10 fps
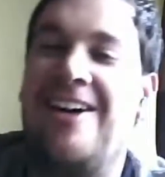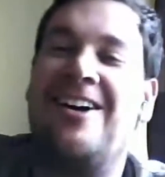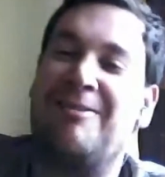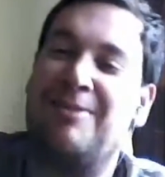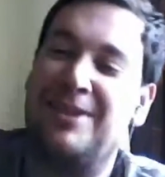all
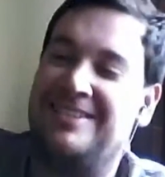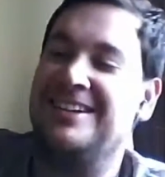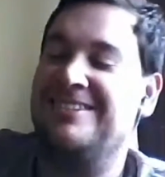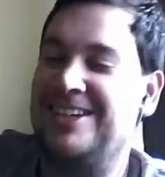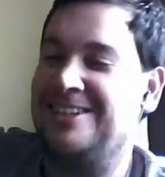right.
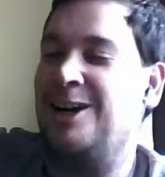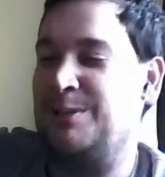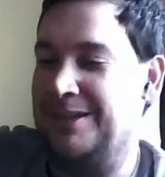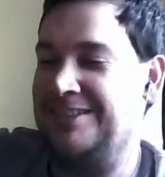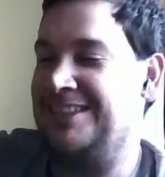We talked
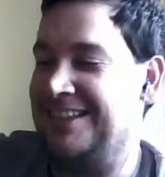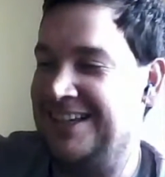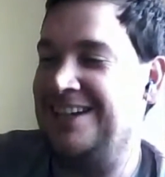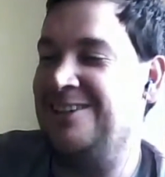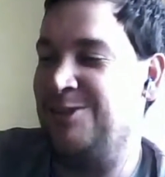about this. I
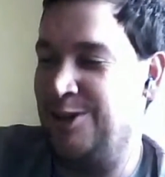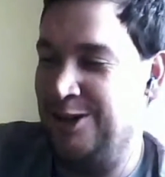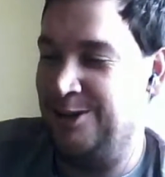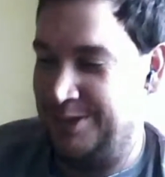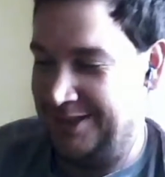think I know where you're
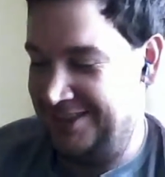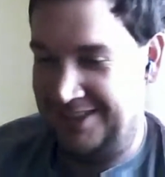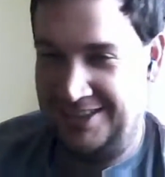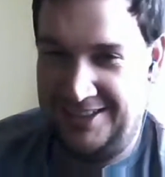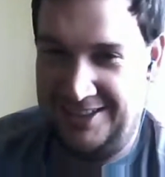going with this.